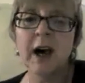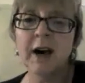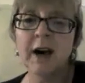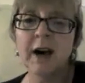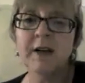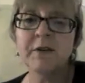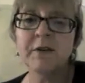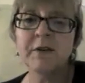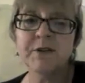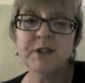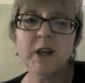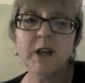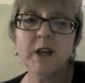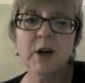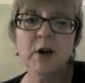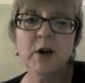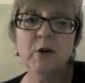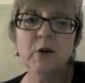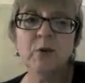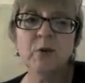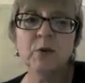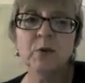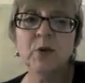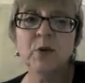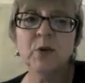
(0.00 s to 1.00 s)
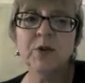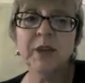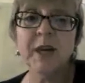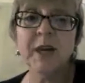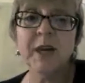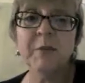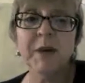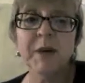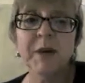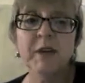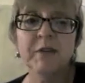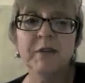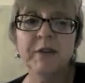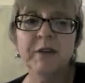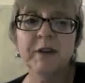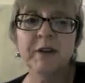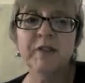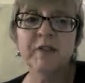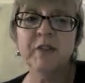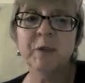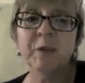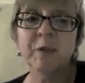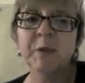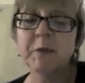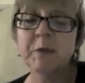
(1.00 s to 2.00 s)
And if so, would they
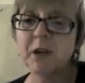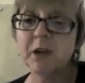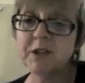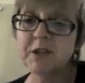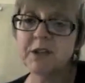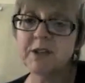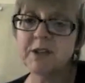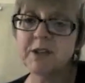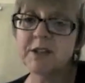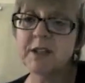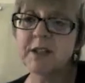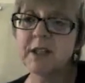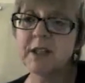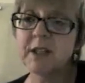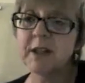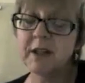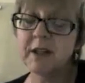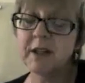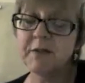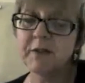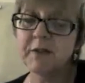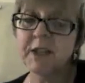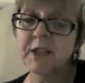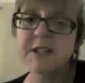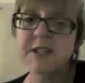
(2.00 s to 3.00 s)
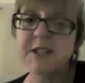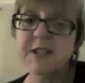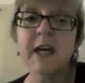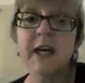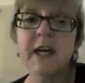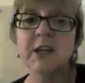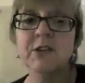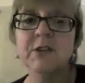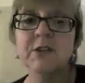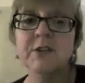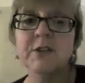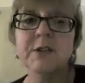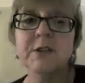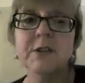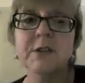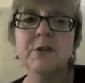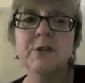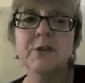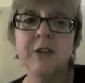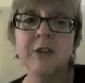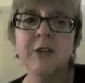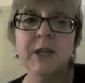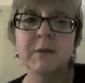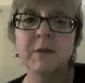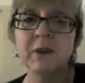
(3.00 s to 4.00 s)
benefit from emergency investigations
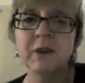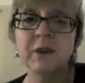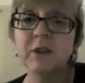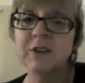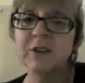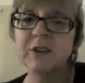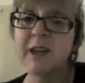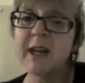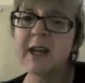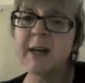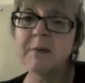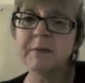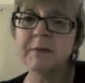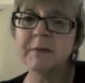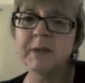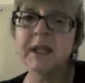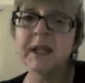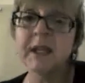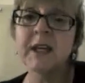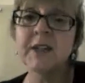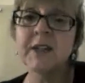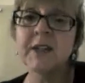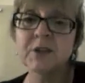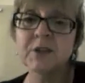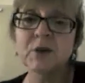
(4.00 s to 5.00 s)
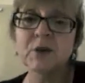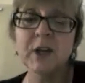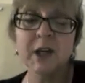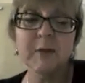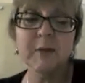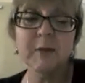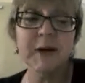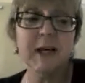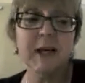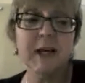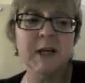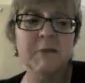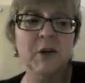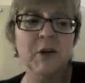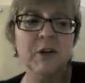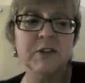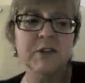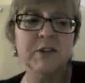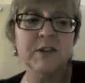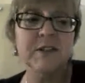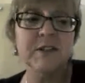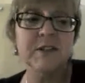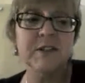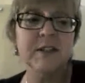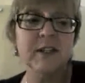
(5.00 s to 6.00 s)
and treatment? Because I am here talking about
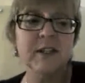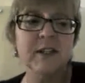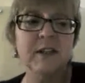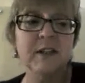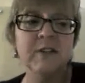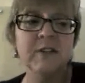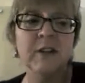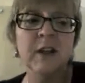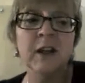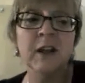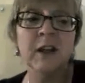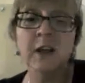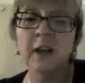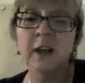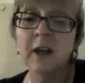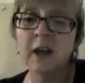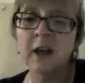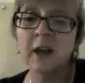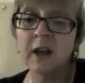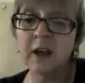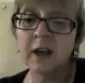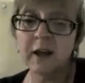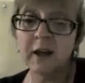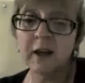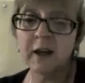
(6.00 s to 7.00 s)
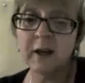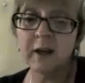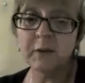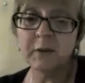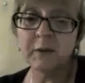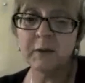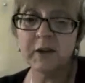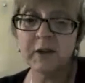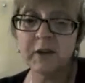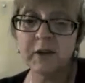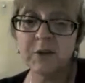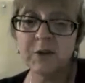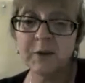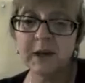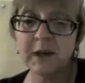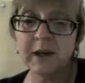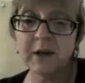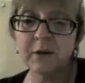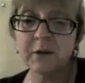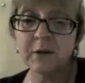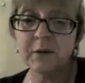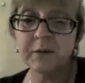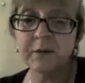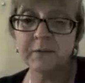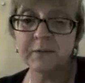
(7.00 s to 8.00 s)
emergencies as
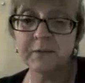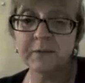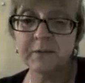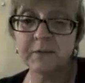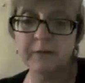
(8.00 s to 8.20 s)
well.